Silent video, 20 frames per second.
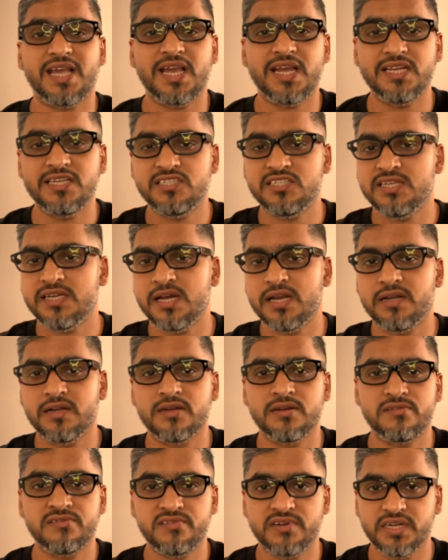ancient,
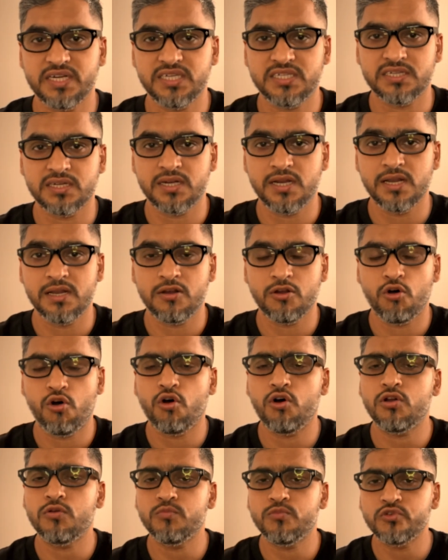traditional,
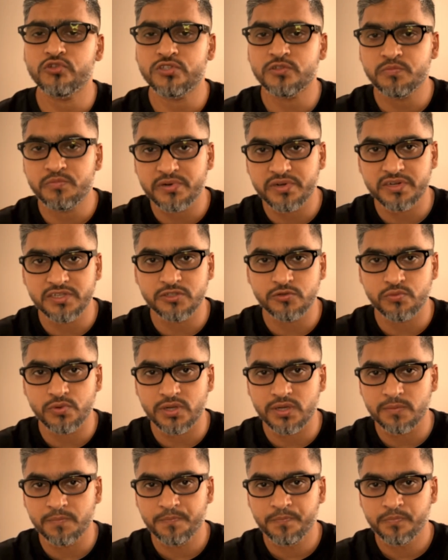almost spiritual.
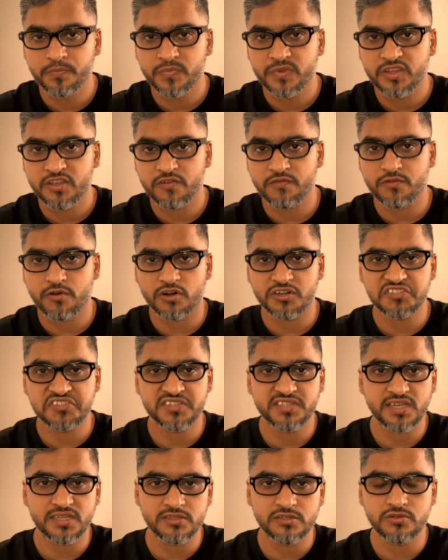You've got
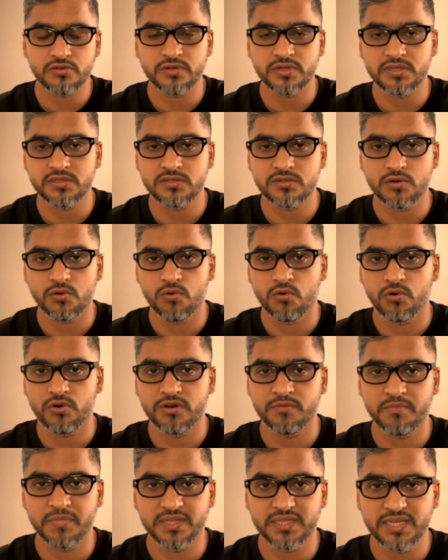centuries
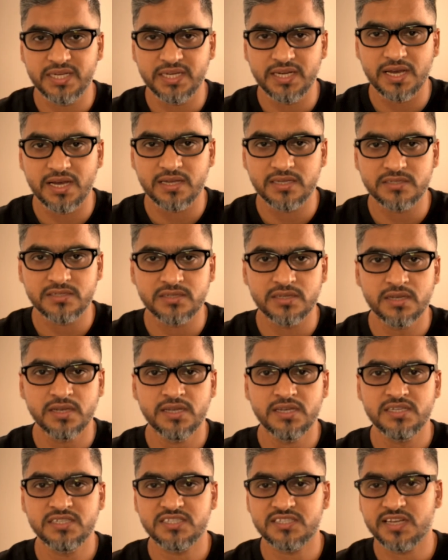old Medinas,
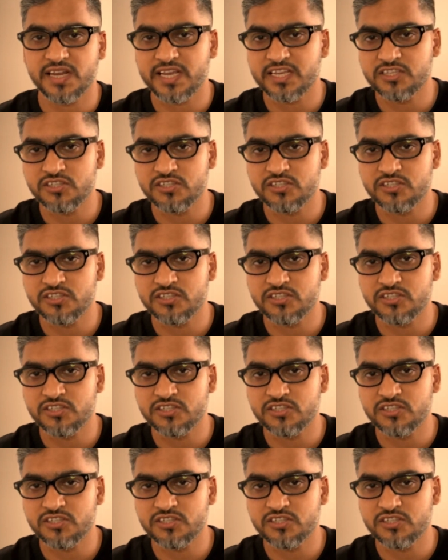snake